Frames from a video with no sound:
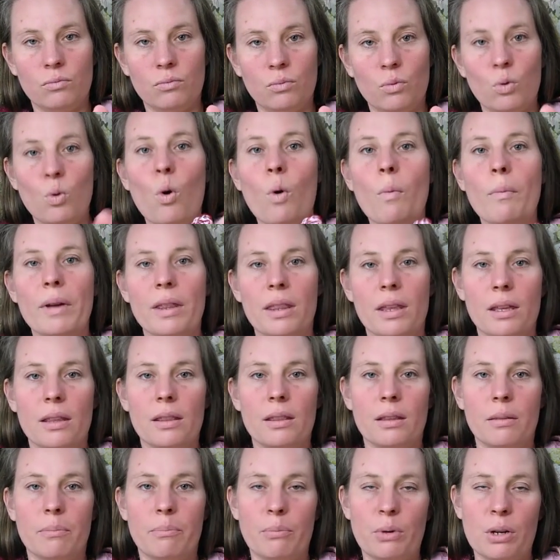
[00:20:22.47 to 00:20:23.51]
warmer than
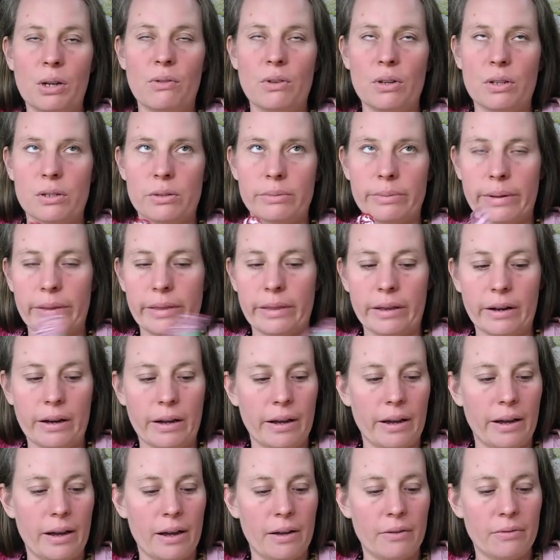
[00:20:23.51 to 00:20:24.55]
the previous one that I
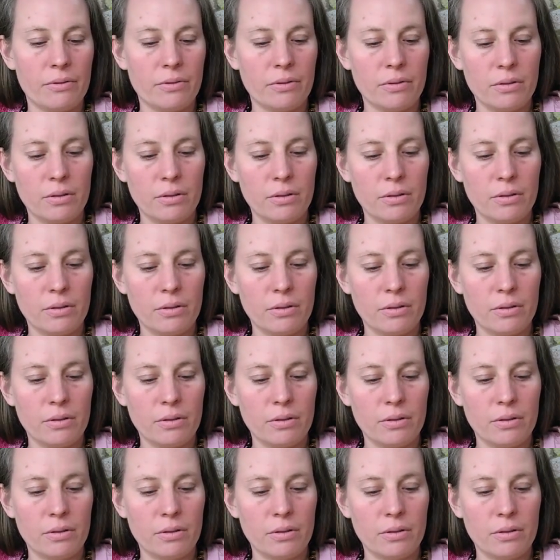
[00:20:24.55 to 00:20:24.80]
have,